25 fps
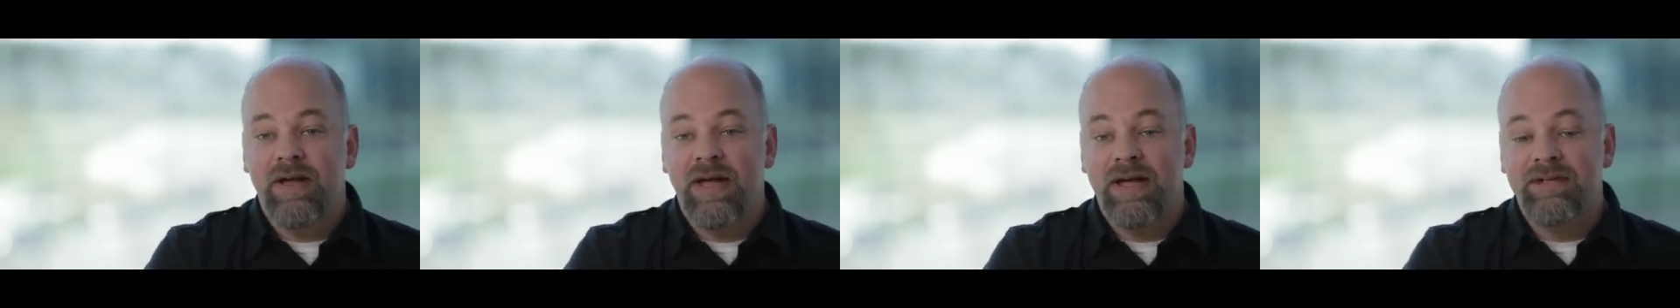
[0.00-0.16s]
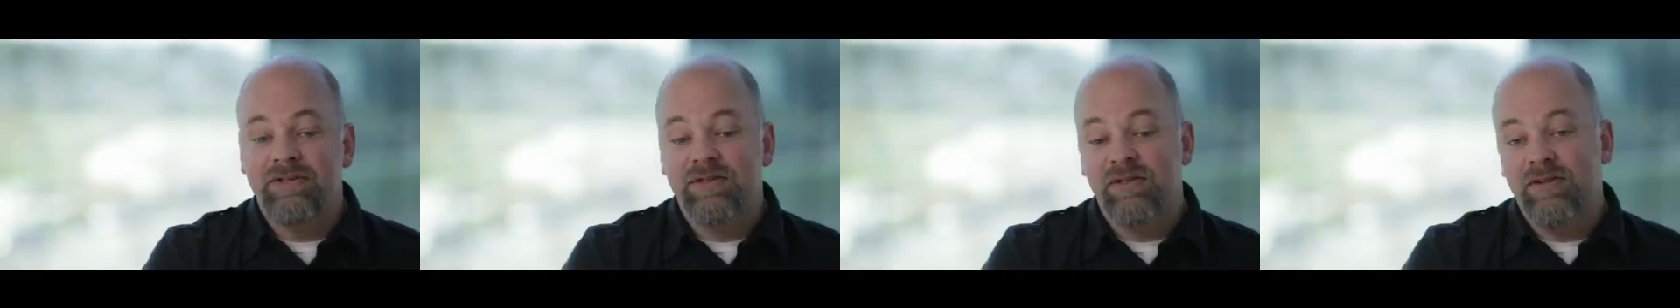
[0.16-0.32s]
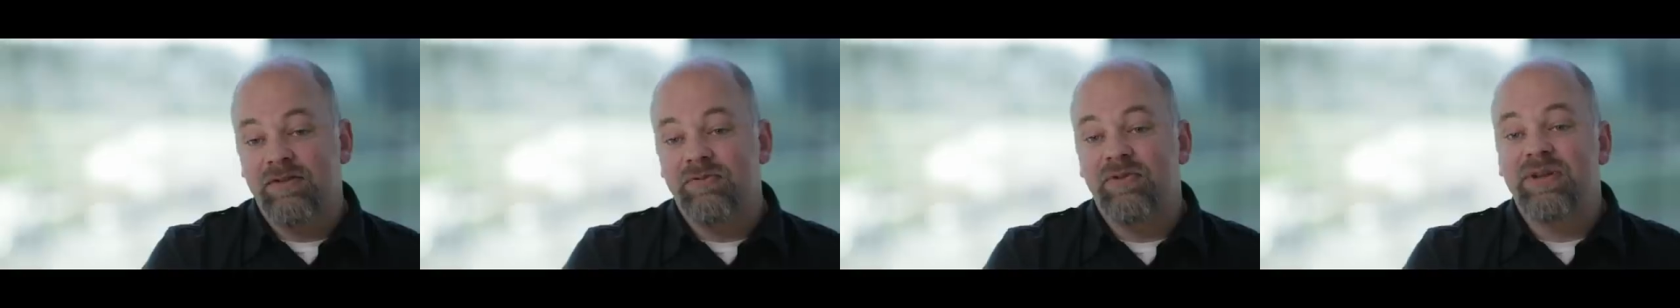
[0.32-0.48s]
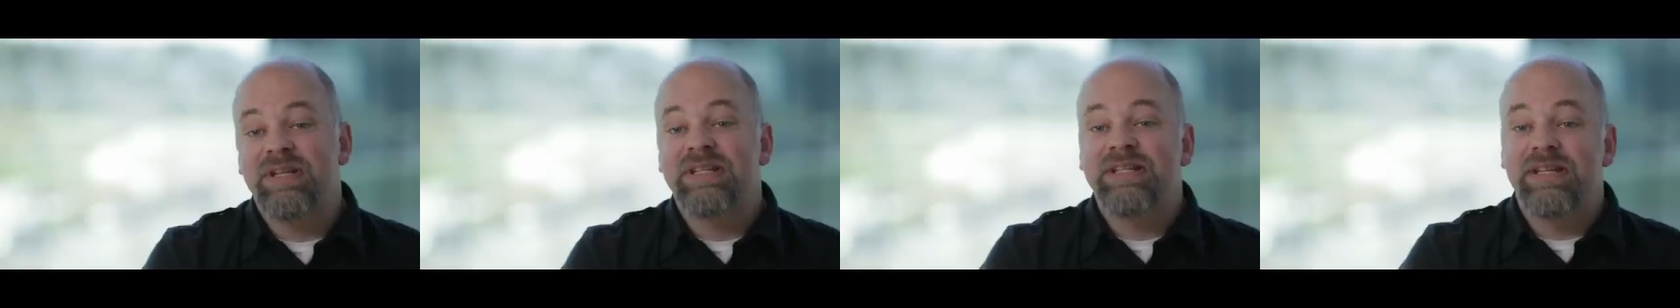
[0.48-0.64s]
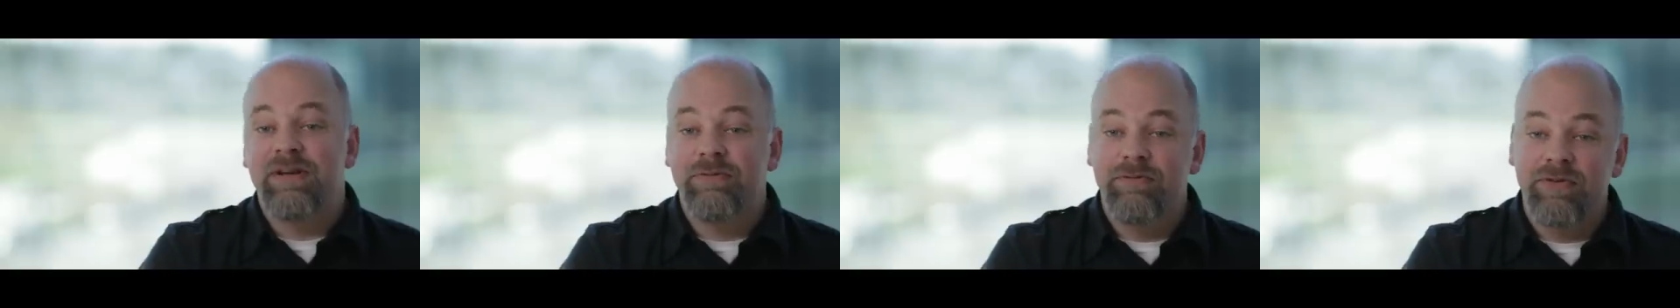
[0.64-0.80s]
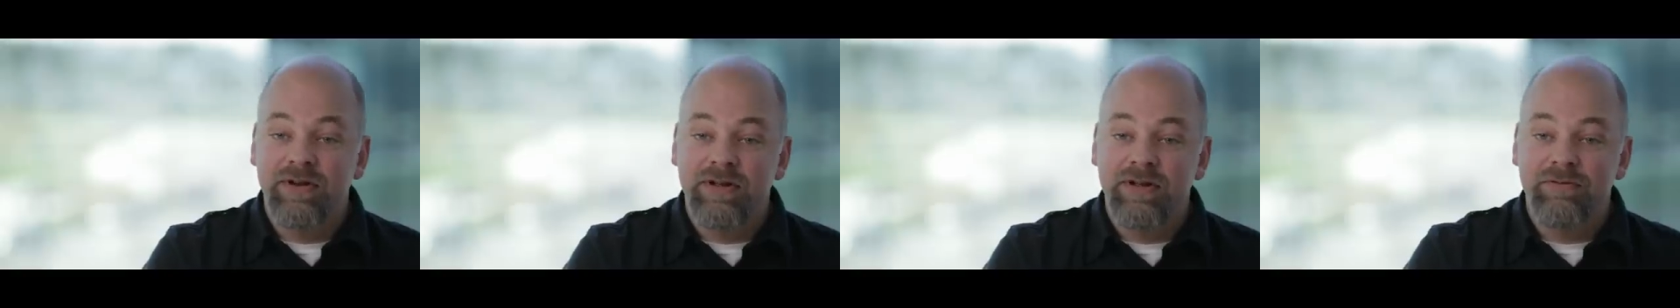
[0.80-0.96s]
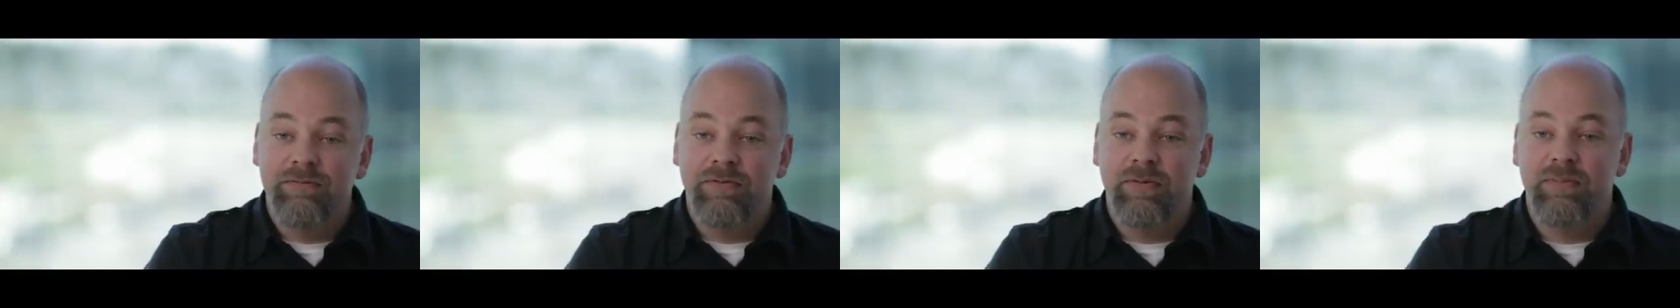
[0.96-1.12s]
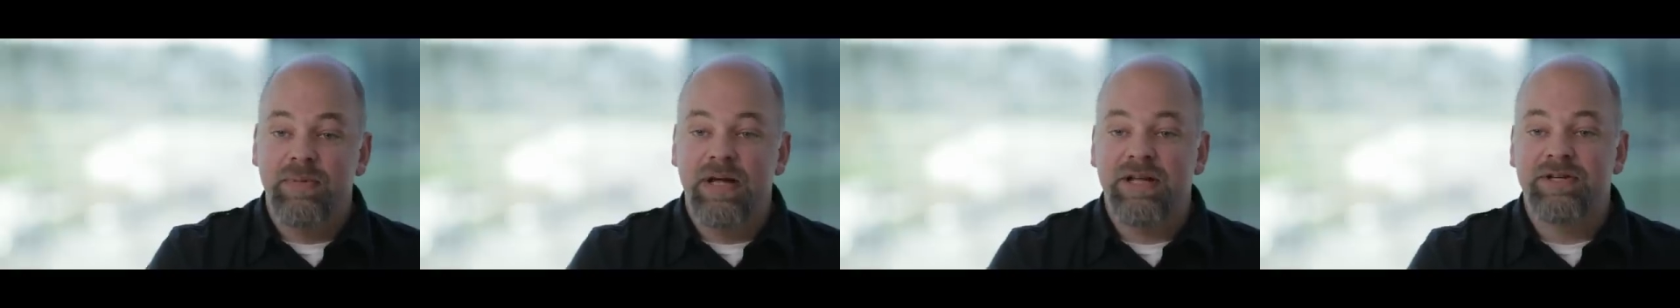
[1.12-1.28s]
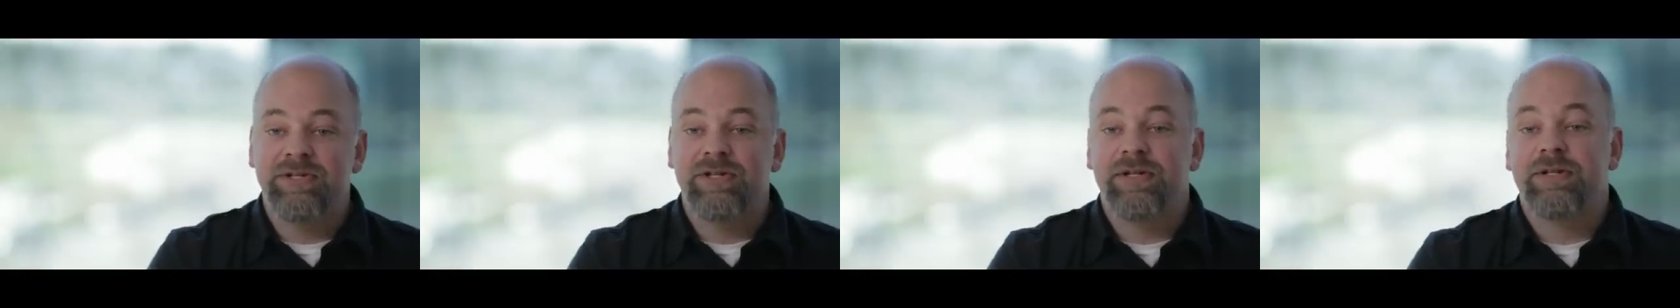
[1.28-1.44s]
at delivering different
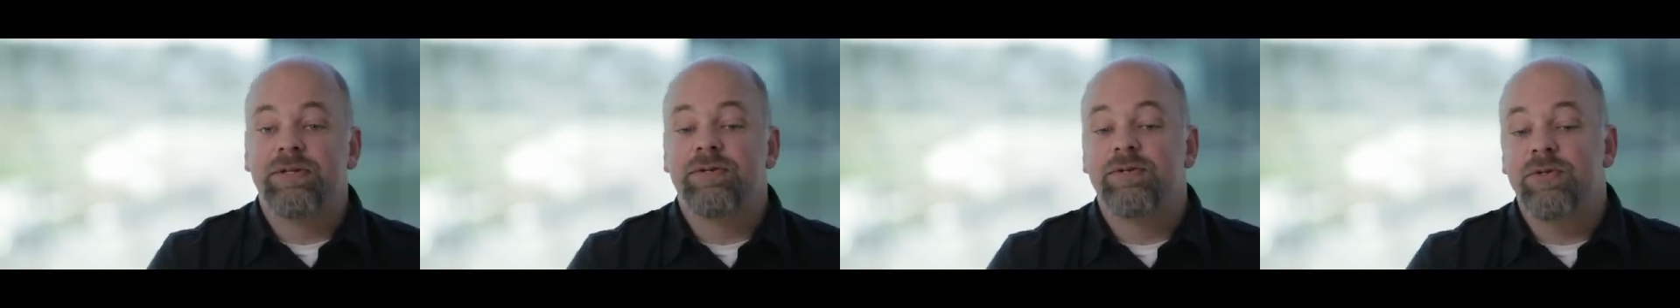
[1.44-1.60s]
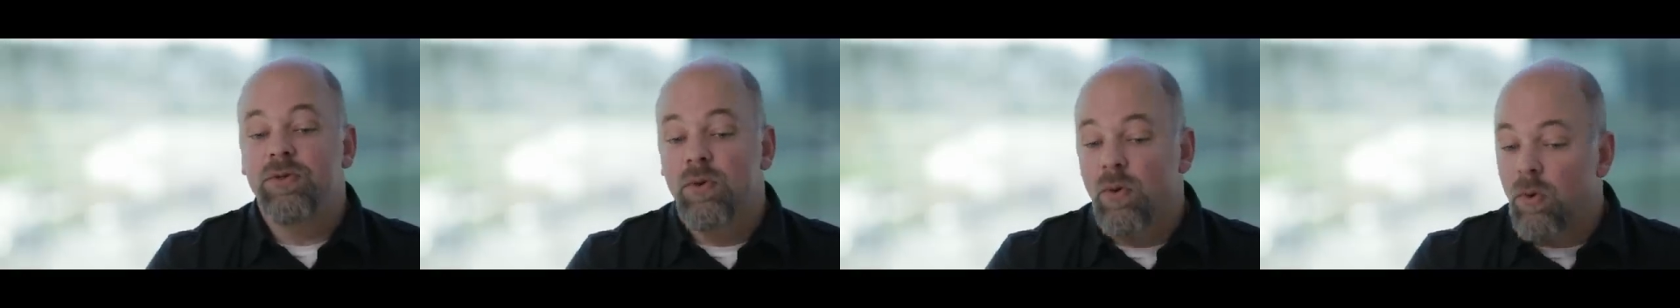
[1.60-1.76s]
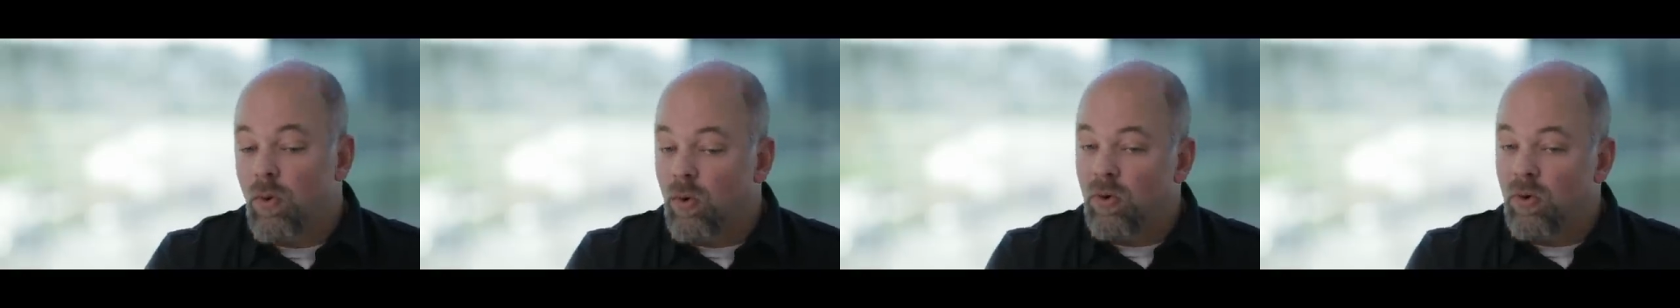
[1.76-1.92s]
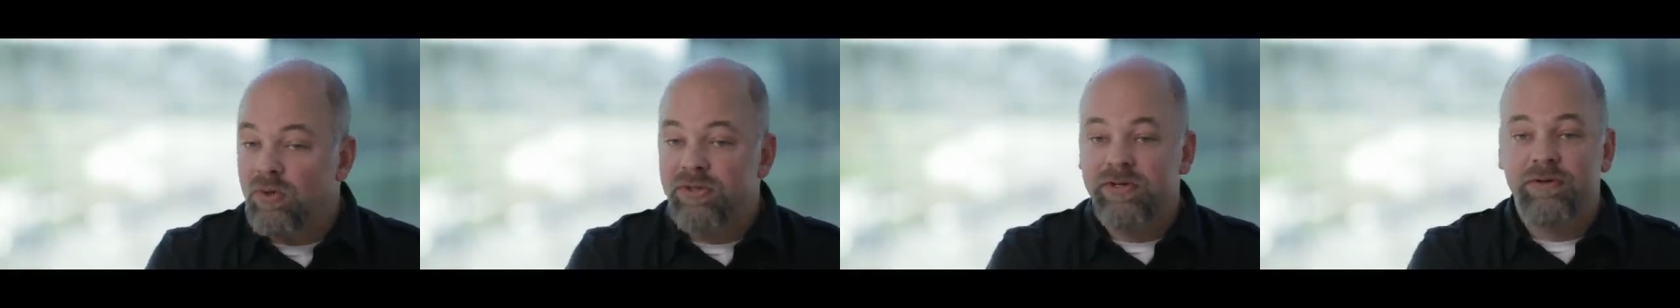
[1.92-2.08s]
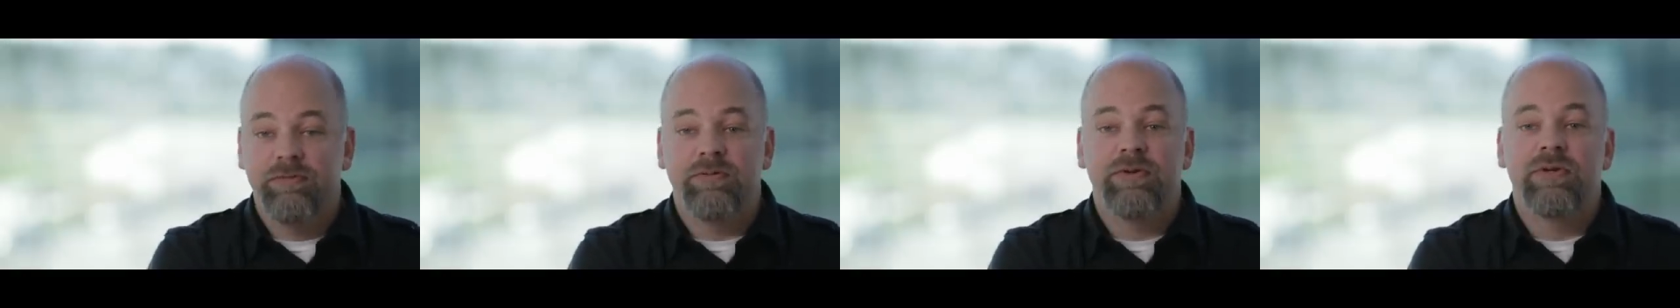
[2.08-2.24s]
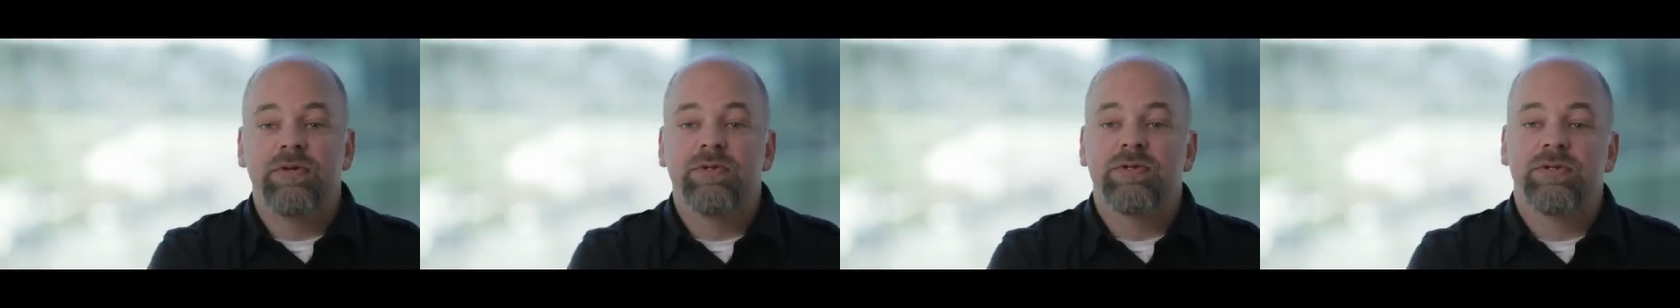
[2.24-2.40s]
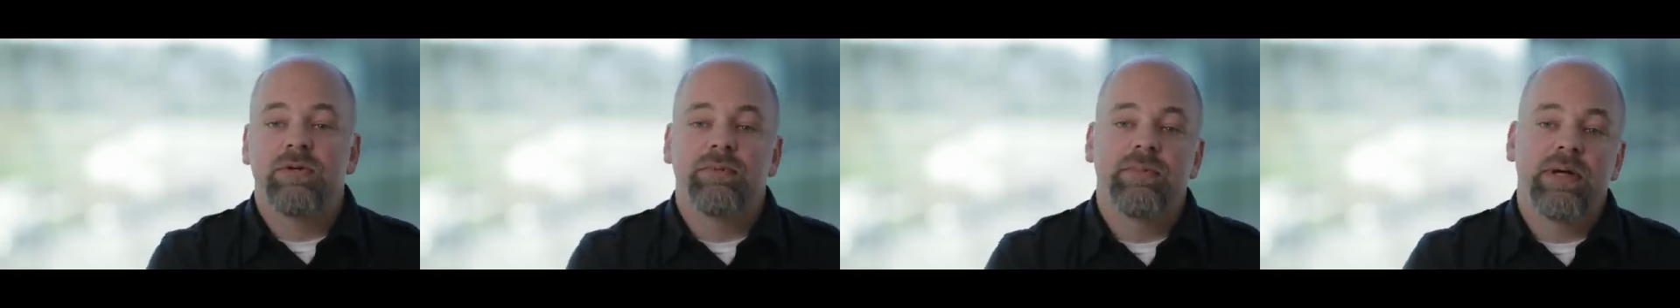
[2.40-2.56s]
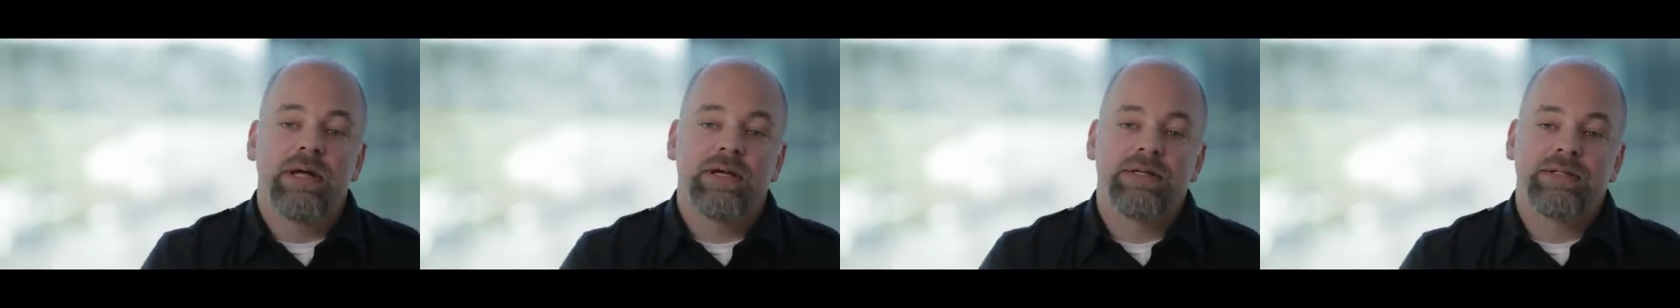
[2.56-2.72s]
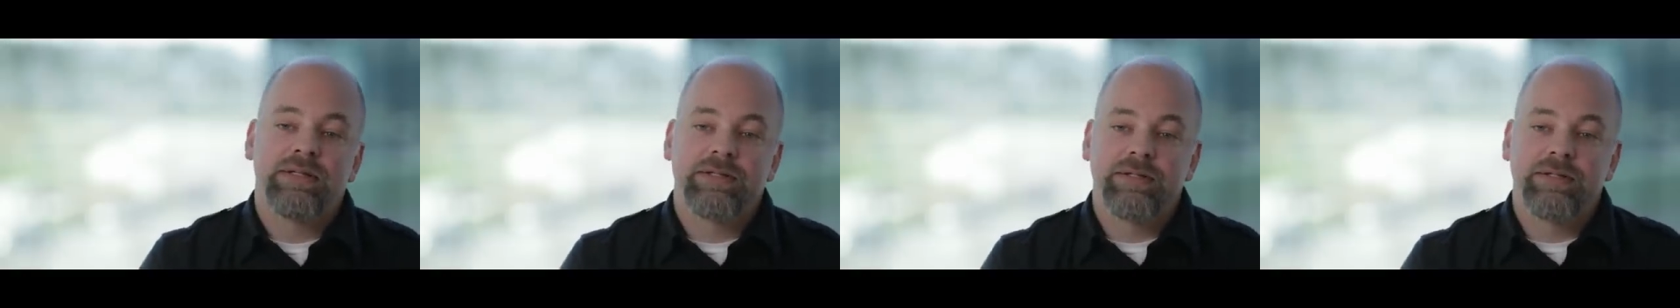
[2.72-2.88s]
information to a whole different user
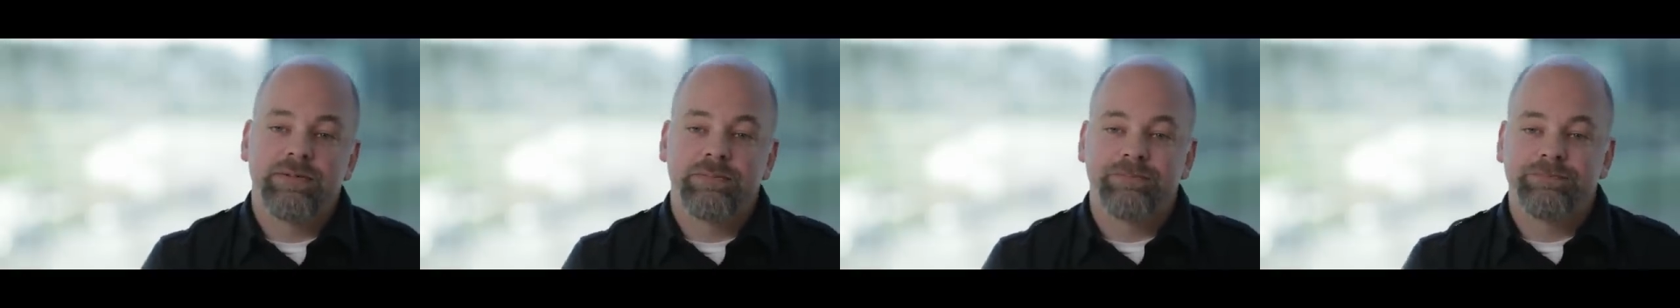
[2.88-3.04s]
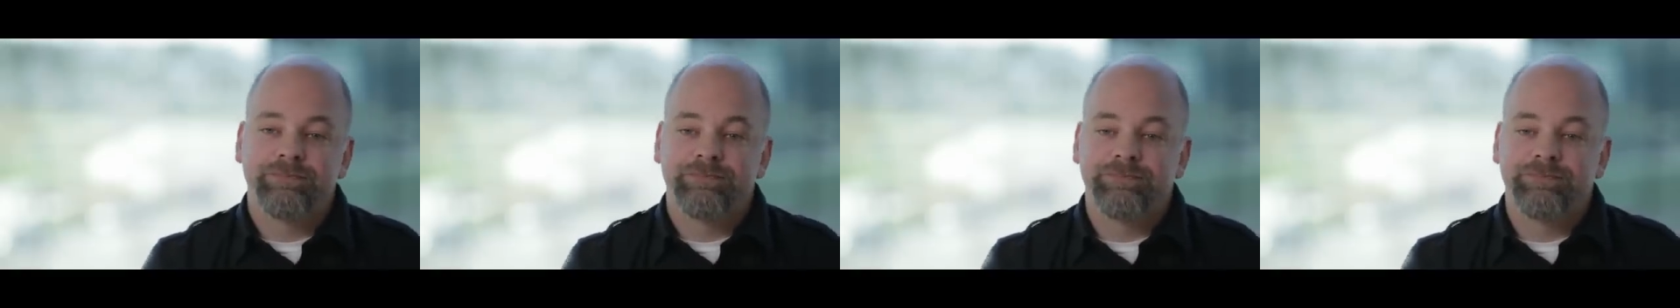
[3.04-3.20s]
base.